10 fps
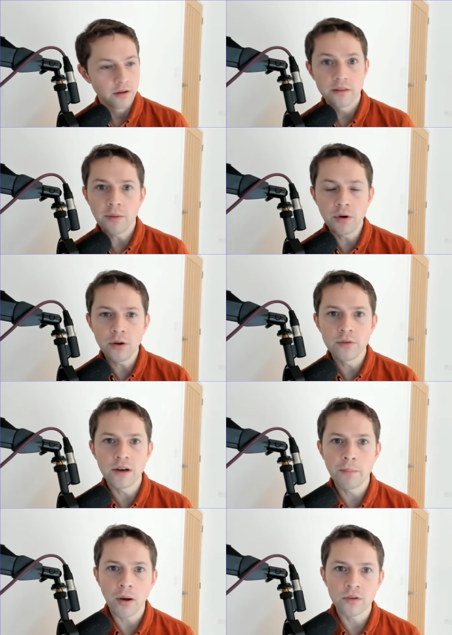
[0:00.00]
They were losing
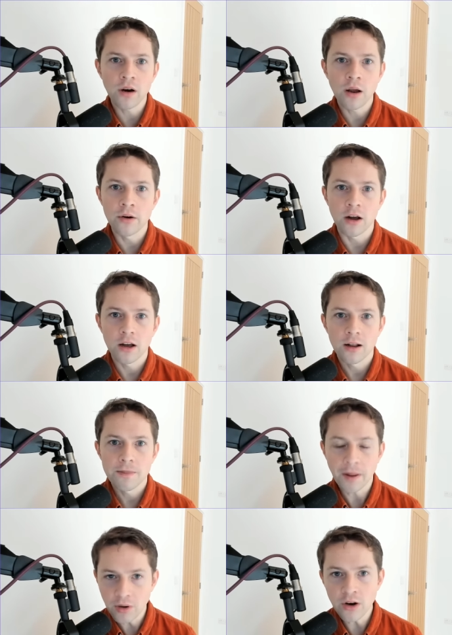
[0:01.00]
in Barcelona.
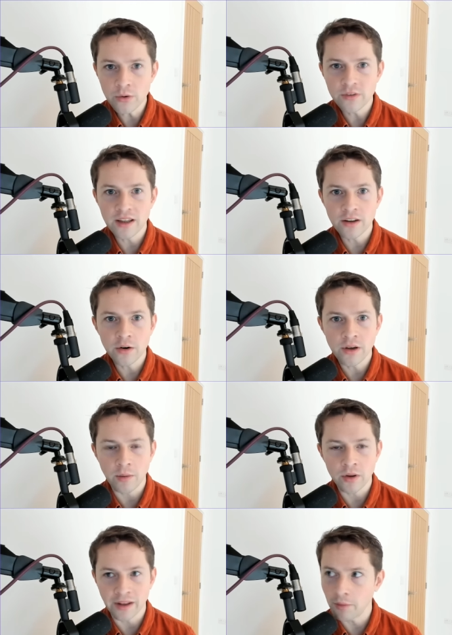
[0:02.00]
They were losing in the Nou Camp,
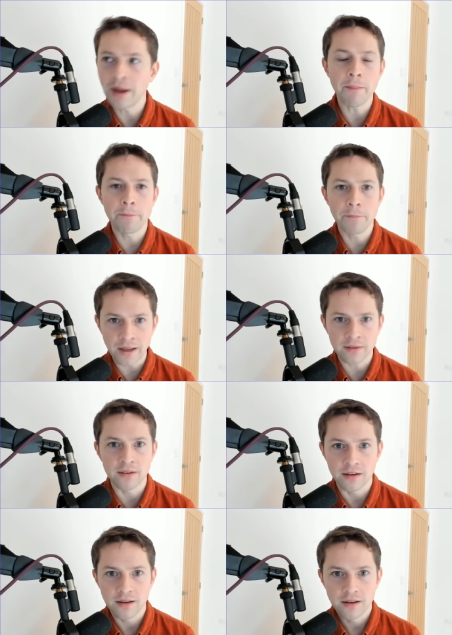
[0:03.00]
weren't they? They were getting
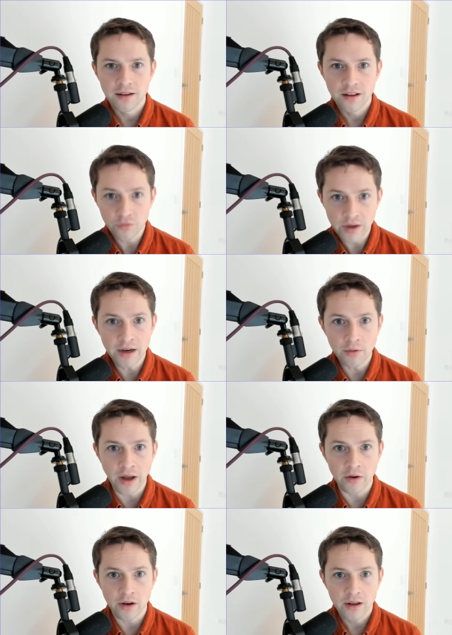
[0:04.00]
battered. three nil
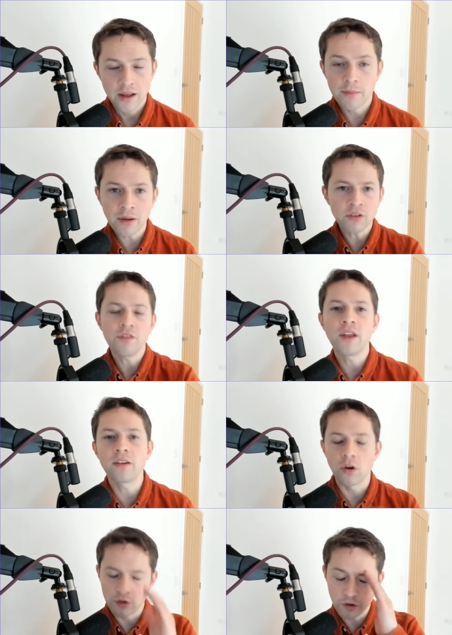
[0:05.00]
down. Imagine if they'd
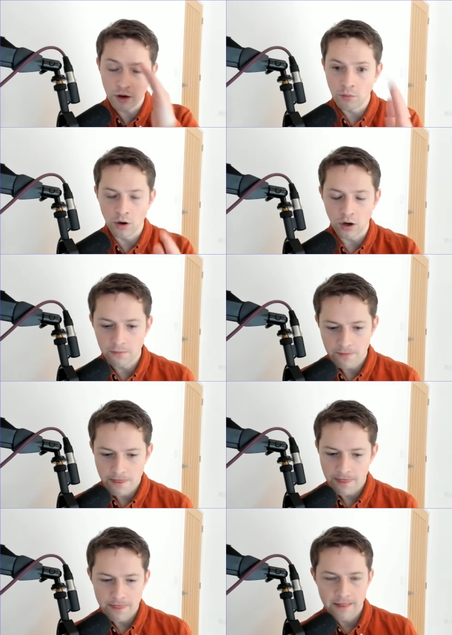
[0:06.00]
gone, do you know what?
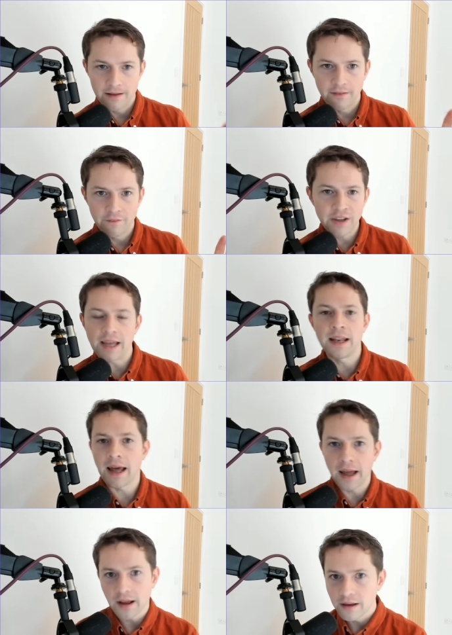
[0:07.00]
Forget
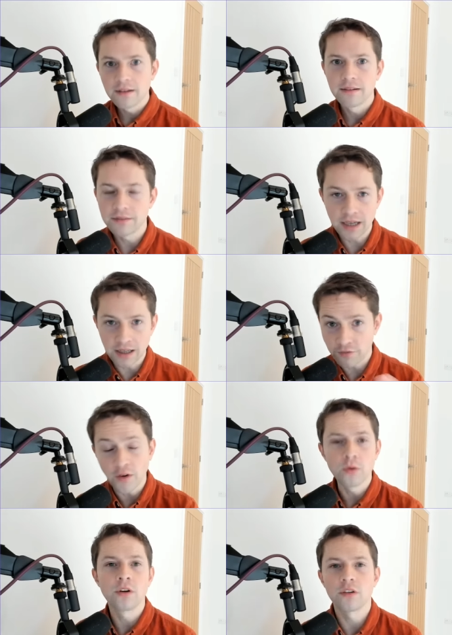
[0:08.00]
that. Let's
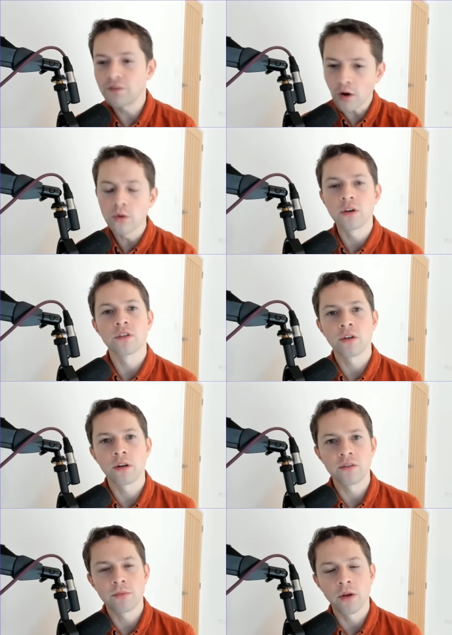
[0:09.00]
focus. Focus on
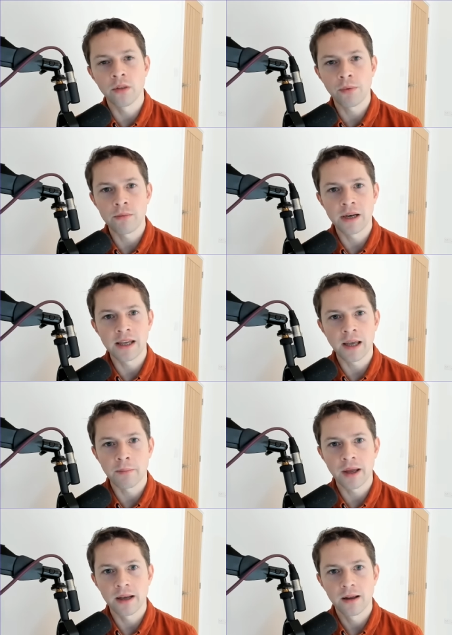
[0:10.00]
the on the Premier League
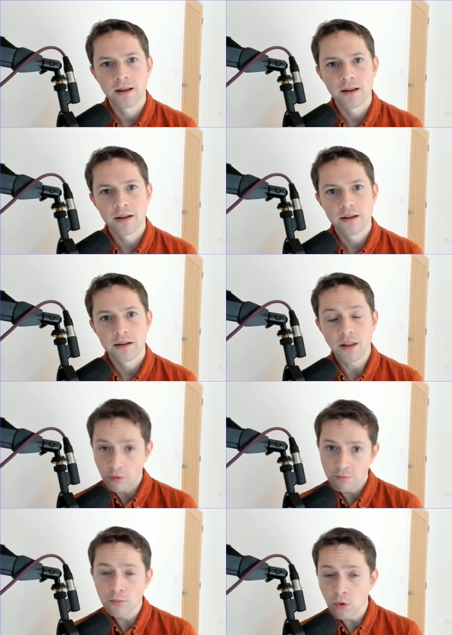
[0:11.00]
campaign. They
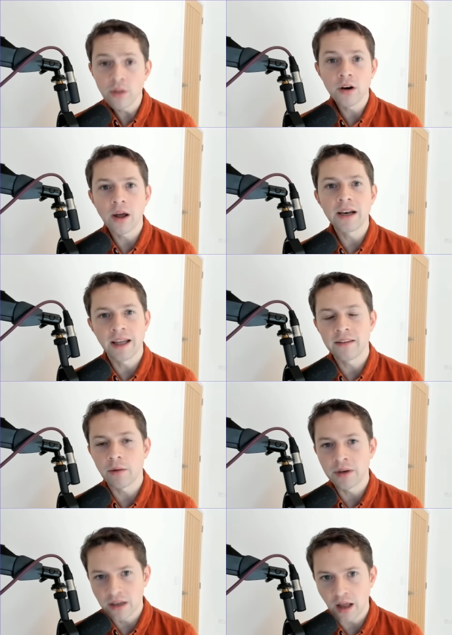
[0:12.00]
would have more than likely ended up
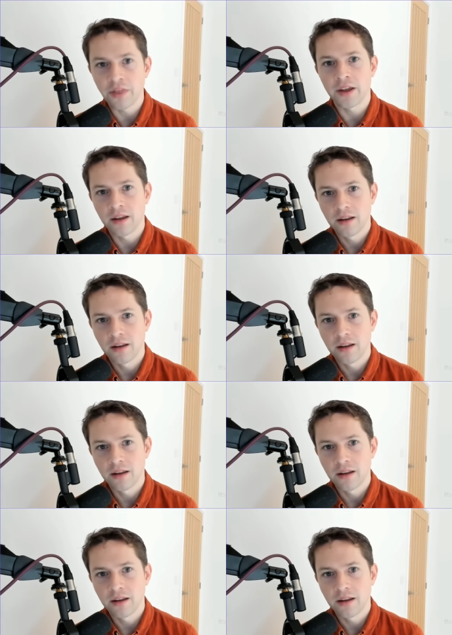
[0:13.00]
with nothing.